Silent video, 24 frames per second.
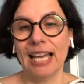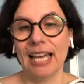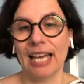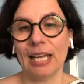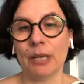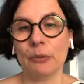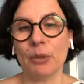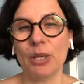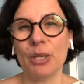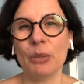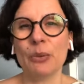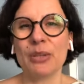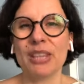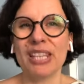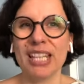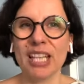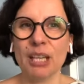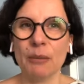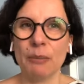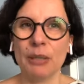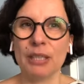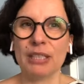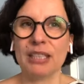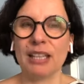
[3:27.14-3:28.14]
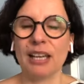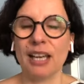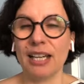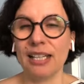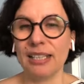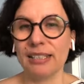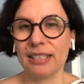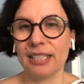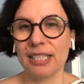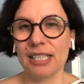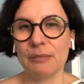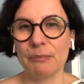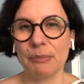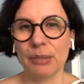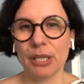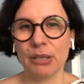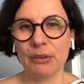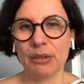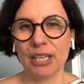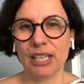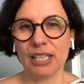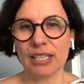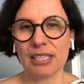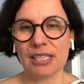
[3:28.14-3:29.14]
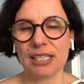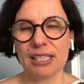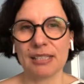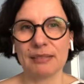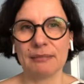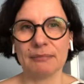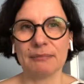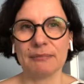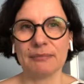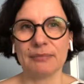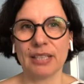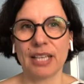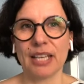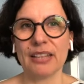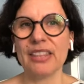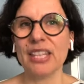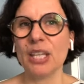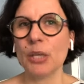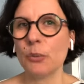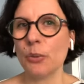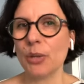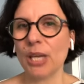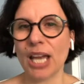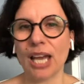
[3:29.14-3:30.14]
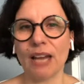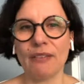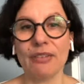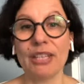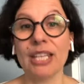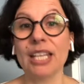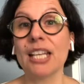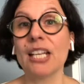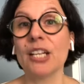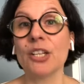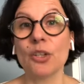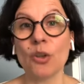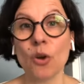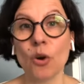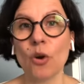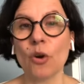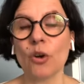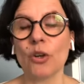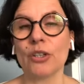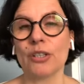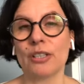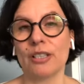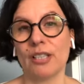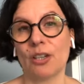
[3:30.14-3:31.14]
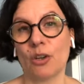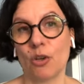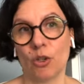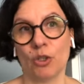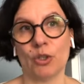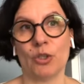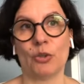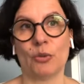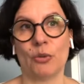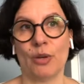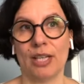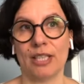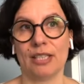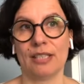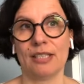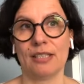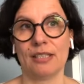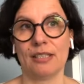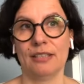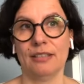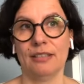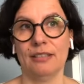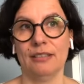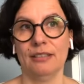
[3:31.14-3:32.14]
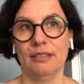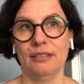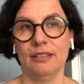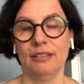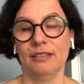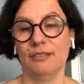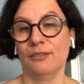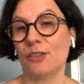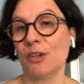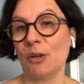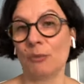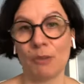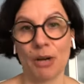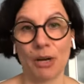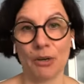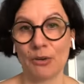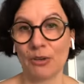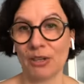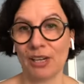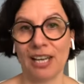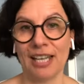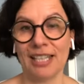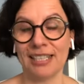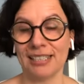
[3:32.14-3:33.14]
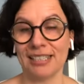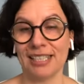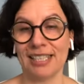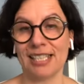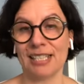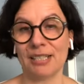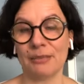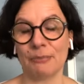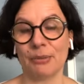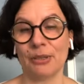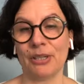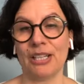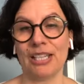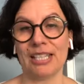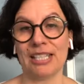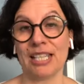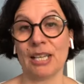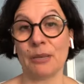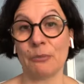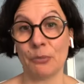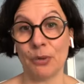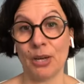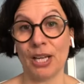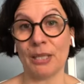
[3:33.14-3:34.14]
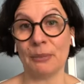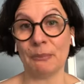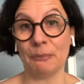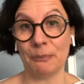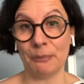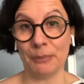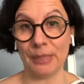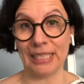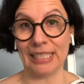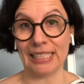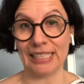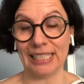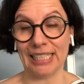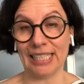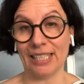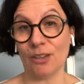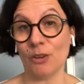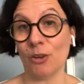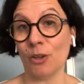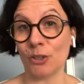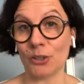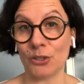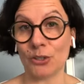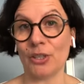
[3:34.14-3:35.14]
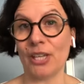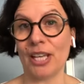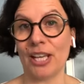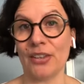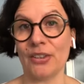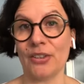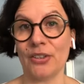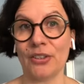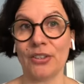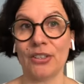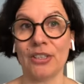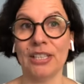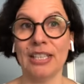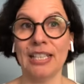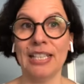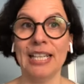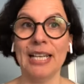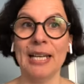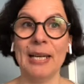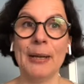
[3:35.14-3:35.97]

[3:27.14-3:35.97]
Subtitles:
And when we think about client experience, I think we have ignored contracts from our client experience and brand building altogether.